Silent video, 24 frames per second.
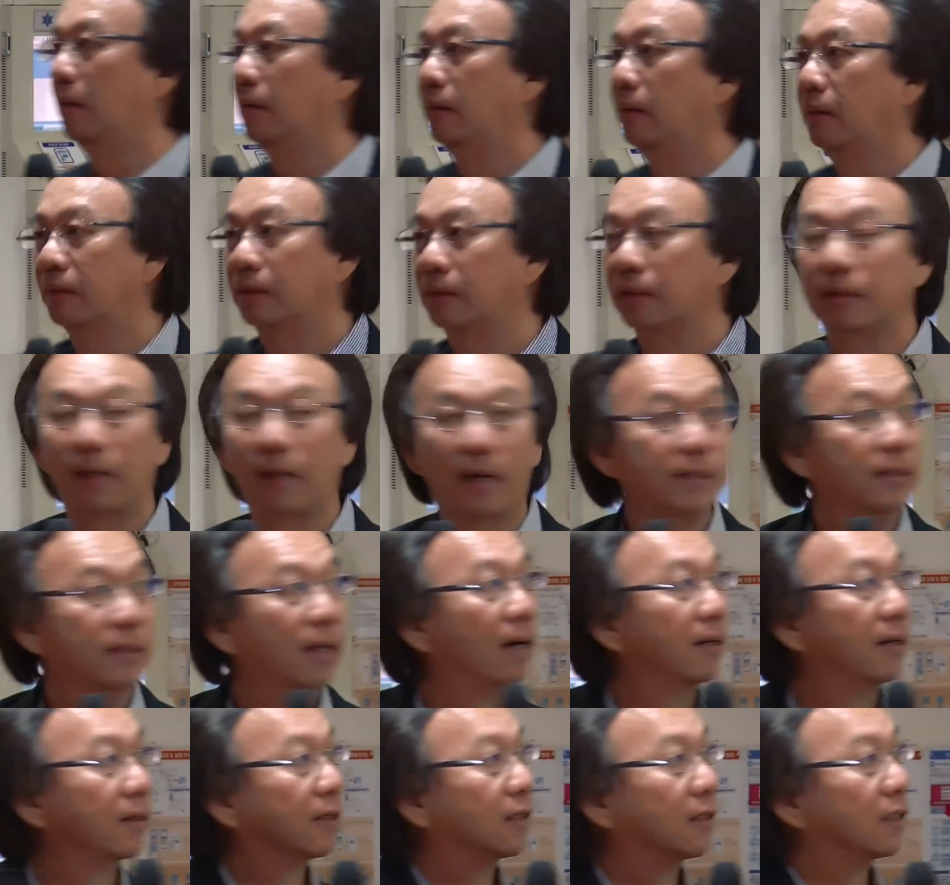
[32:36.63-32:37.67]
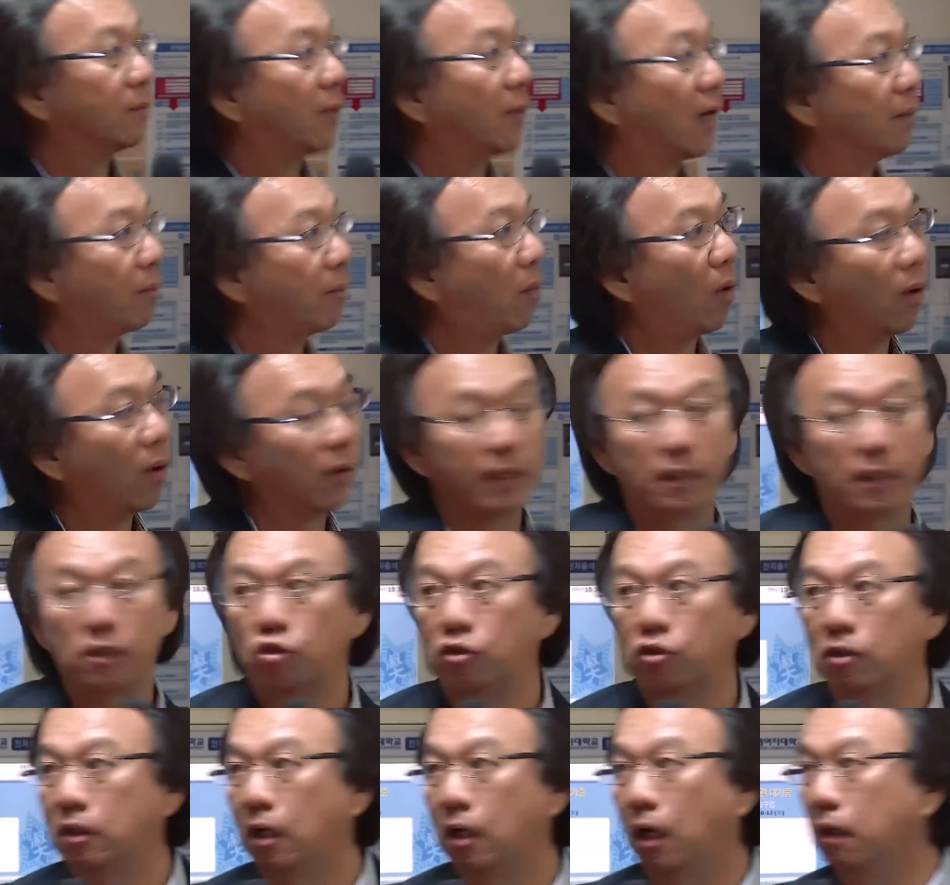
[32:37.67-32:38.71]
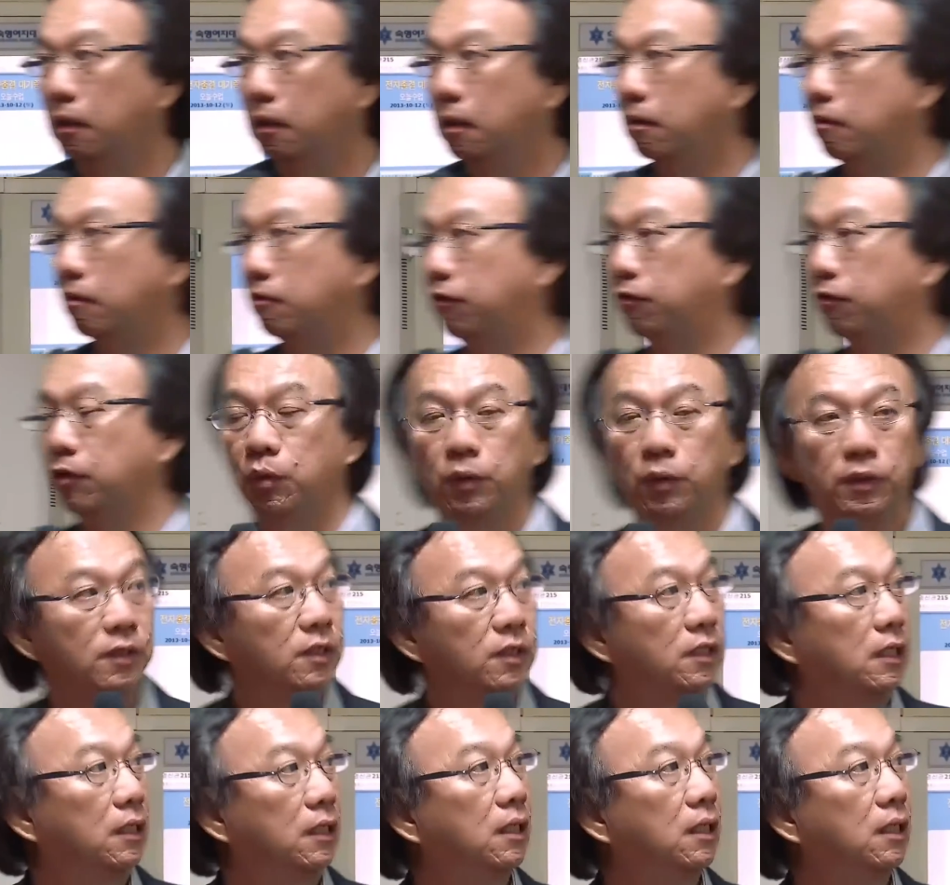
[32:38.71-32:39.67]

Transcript: It's a nice article by Paul Nation on fluency.